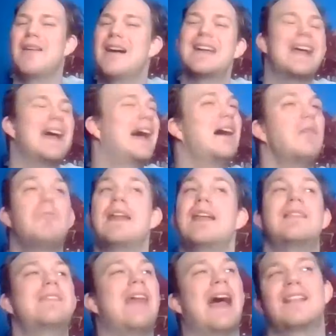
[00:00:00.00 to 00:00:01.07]
like,
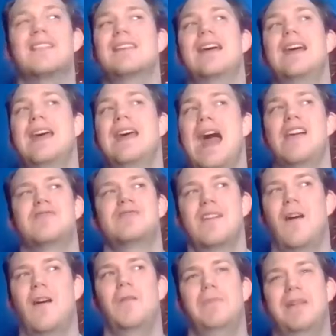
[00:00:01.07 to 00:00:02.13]
but that, it actually
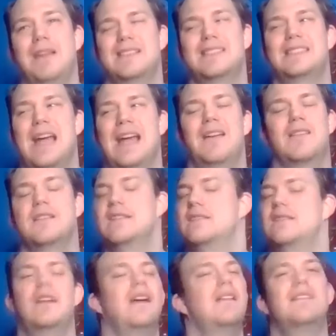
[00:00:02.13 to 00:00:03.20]
hurt me to say, because
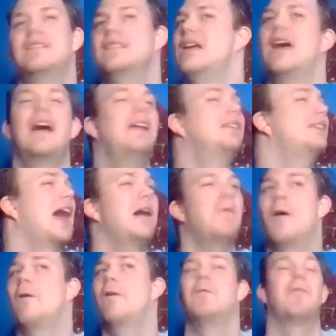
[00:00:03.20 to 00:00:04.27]

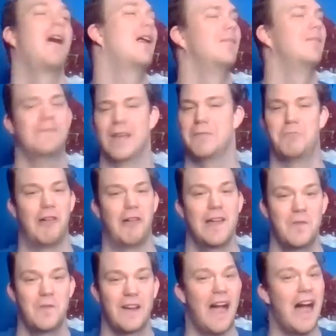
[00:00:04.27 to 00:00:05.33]
that program kind of did
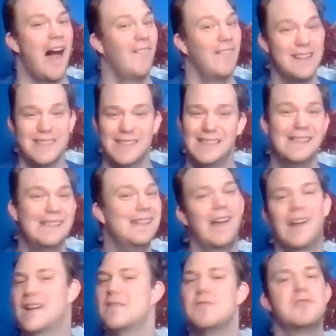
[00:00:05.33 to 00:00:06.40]
break the college,
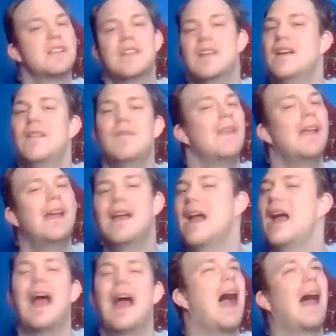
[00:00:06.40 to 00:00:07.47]
because it was just
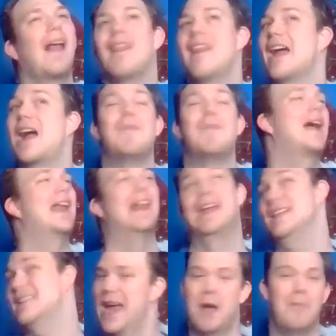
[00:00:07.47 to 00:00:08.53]
like, I'm not getting
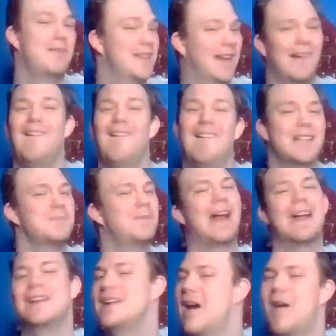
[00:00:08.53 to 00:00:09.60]
into how much it costs, but
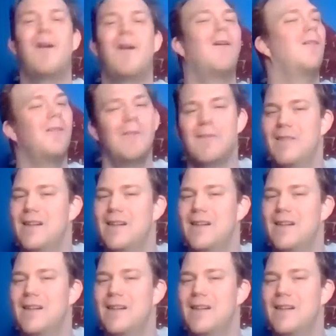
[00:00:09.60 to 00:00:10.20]
I know